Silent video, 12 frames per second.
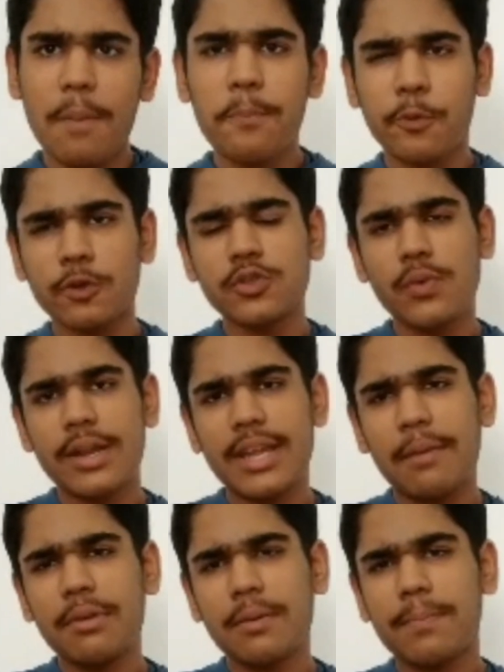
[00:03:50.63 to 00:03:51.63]
A protozoa
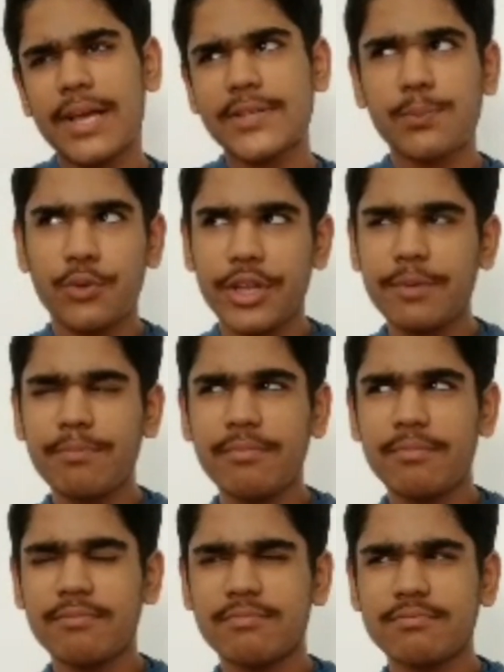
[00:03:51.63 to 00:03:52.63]
named
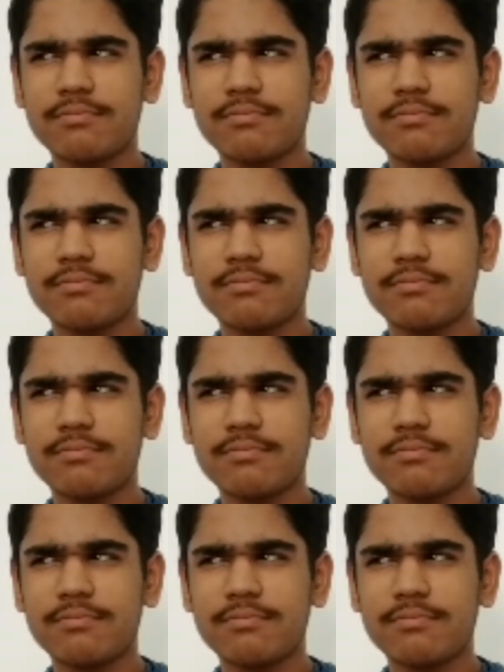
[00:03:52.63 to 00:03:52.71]
Plasmodium?